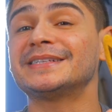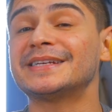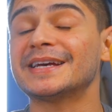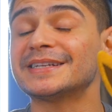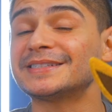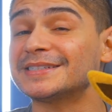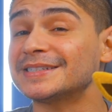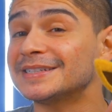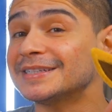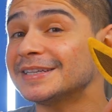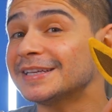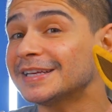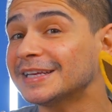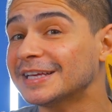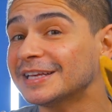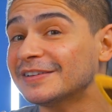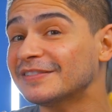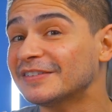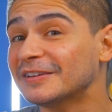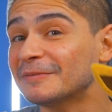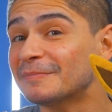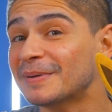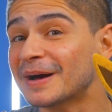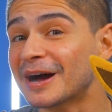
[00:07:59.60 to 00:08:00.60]
get an
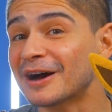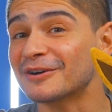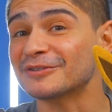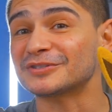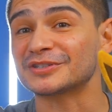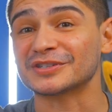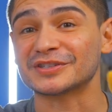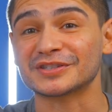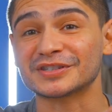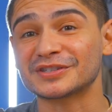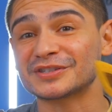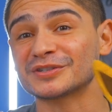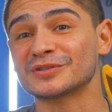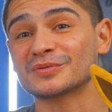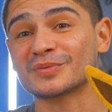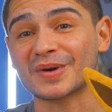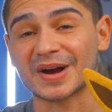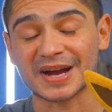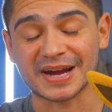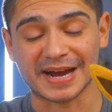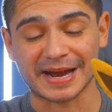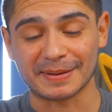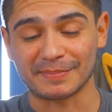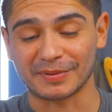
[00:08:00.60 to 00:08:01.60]
Eevee pouch, and this is
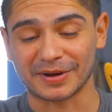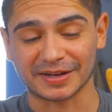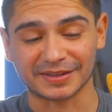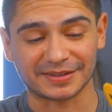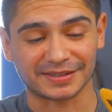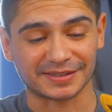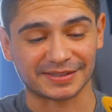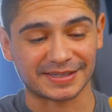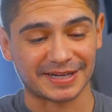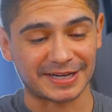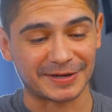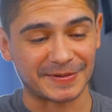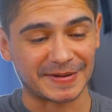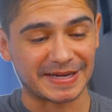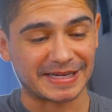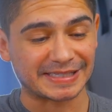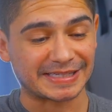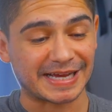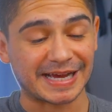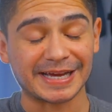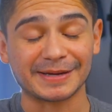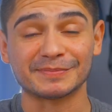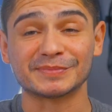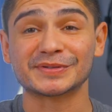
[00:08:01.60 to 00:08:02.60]
why I bought this anyway, because
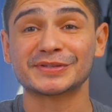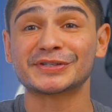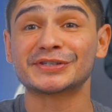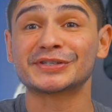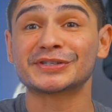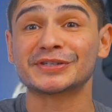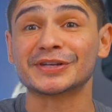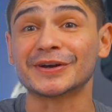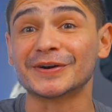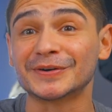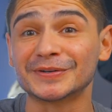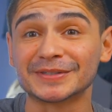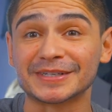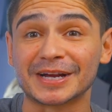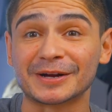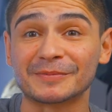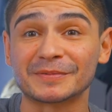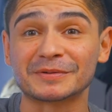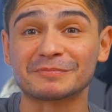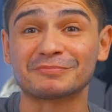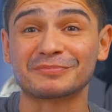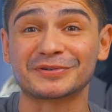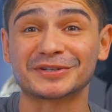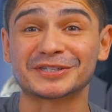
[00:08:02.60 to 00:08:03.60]
I am so done
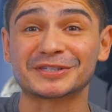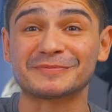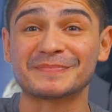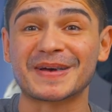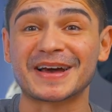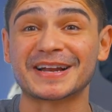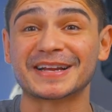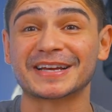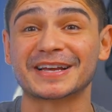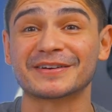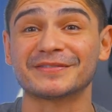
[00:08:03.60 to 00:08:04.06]
with Prismatic